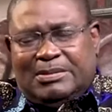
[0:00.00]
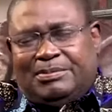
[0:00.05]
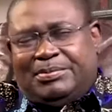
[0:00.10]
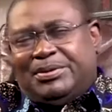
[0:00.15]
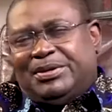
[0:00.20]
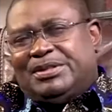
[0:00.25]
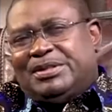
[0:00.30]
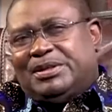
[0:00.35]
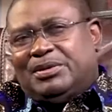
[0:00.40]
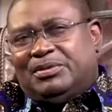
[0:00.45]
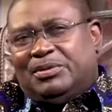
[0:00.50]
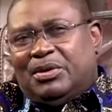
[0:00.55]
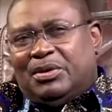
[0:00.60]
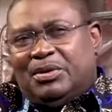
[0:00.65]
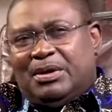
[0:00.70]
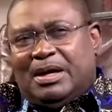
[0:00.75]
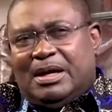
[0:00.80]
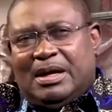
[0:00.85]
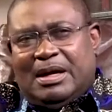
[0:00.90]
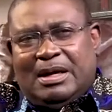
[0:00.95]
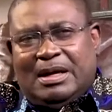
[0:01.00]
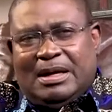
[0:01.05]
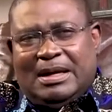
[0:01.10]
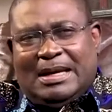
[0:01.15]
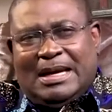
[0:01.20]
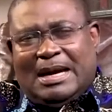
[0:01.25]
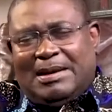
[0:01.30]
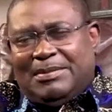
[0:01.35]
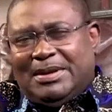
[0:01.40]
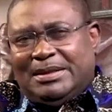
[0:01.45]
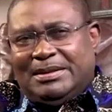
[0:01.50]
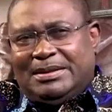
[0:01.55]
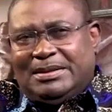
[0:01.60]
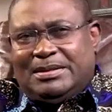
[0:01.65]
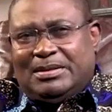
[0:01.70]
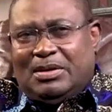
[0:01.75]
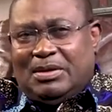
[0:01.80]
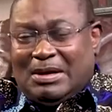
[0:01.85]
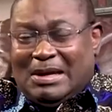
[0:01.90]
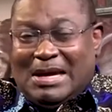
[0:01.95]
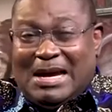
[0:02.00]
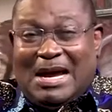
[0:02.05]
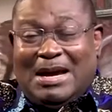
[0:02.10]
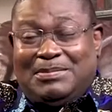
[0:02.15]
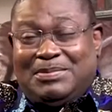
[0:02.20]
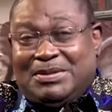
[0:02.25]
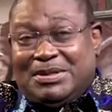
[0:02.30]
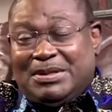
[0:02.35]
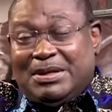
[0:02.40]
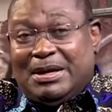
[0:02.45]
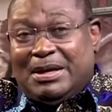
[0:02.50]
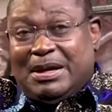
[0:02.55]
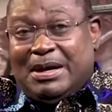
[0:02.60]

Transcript: prison garment or gabs,